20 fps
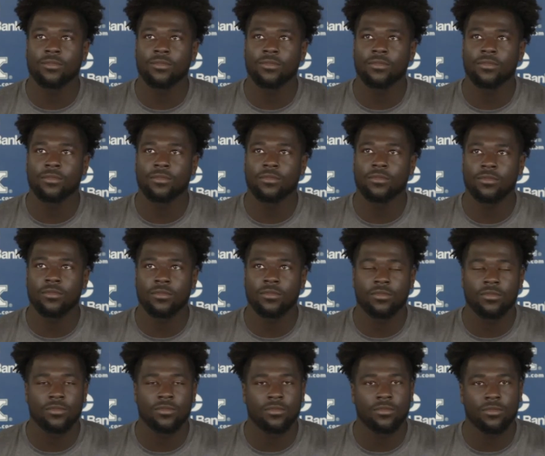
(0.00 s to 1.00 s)

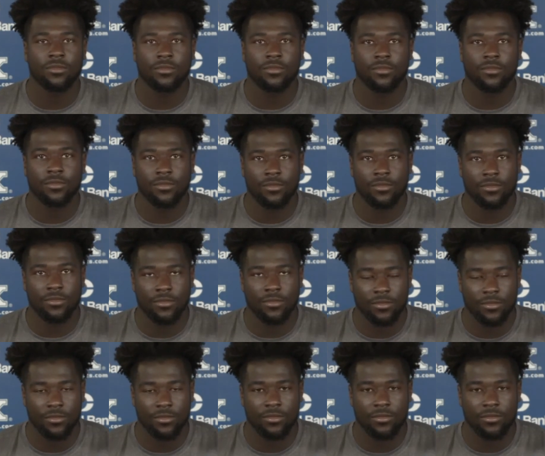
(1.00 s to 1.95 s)
Nobody speaks.